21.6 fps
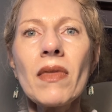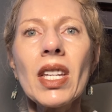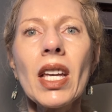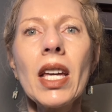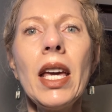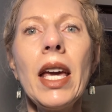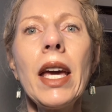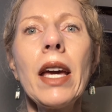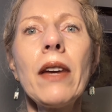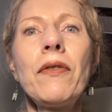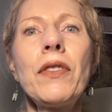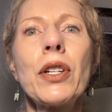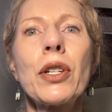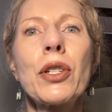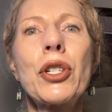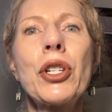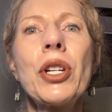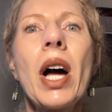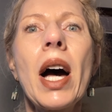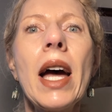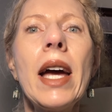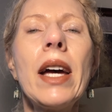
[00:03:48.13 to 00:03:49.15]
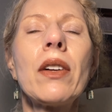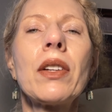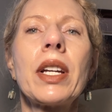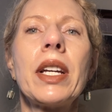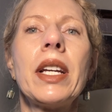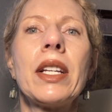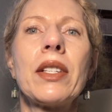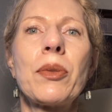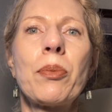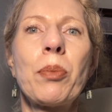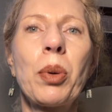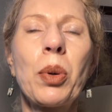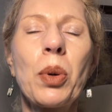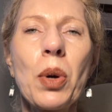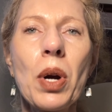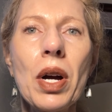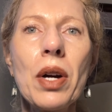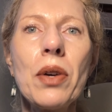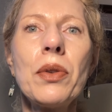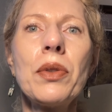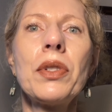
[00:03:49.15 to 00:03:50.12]
if your child is
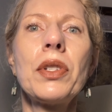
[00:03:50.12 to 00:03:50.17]
prone